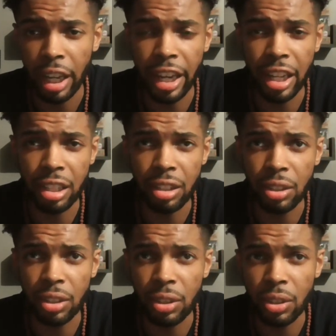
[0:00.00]

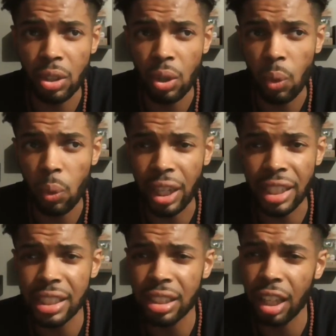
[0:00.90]
And what I
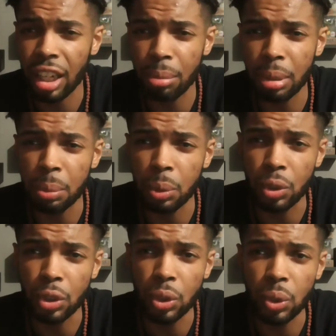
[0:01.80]
see a lot of people
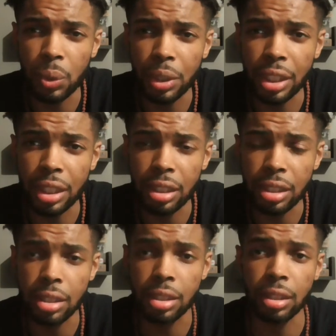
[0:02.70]
do
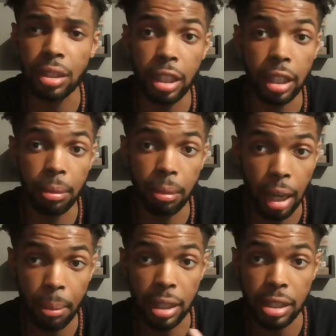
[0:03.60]
is, and
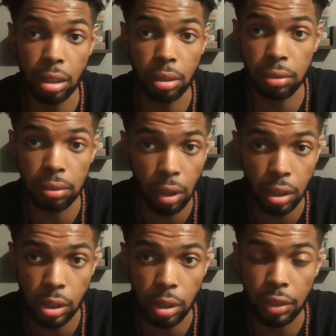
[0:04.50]
I myself
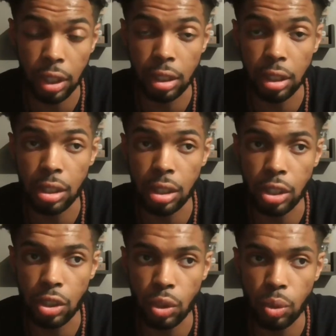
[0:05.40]
also have done this,
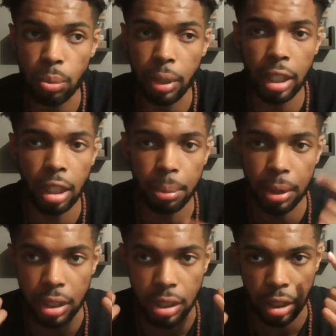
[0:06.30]
is you make up
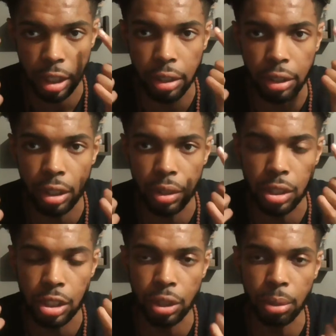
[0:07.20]
these scenarios
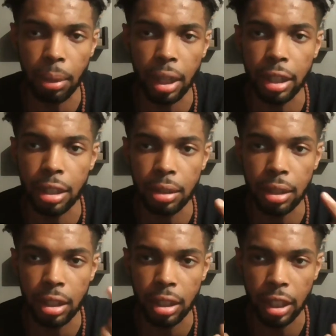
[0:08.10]
in your mind.
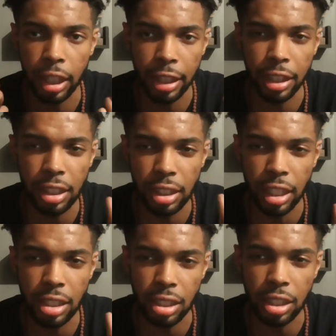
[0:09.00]
And I think that
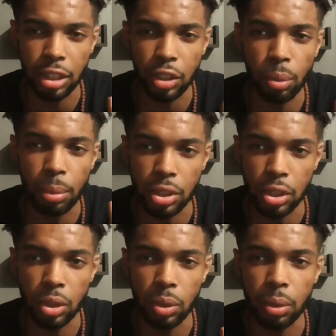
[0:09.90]
that's the thing humans
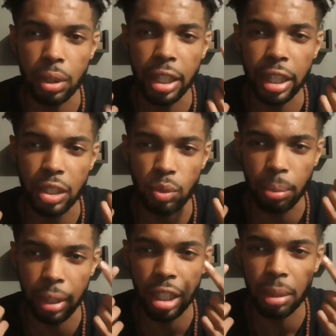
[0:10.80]
do, is we
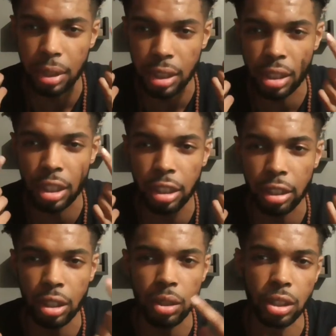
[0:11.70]
make up these
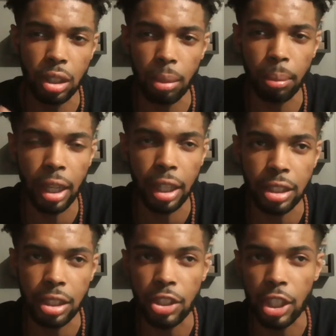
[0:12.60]
scenarios in our mind
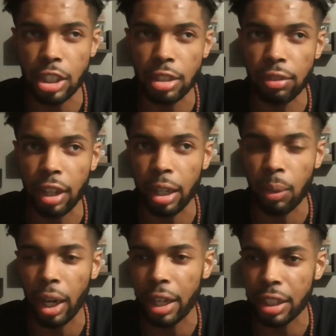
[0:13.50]
to justify
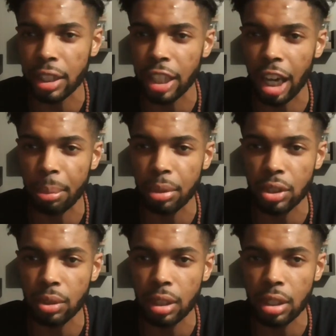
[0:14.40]
why things happen
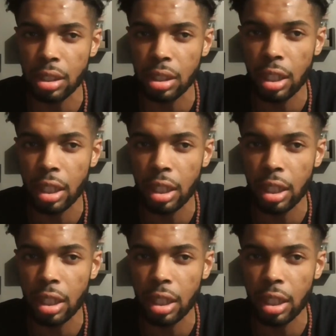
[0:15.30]
to us.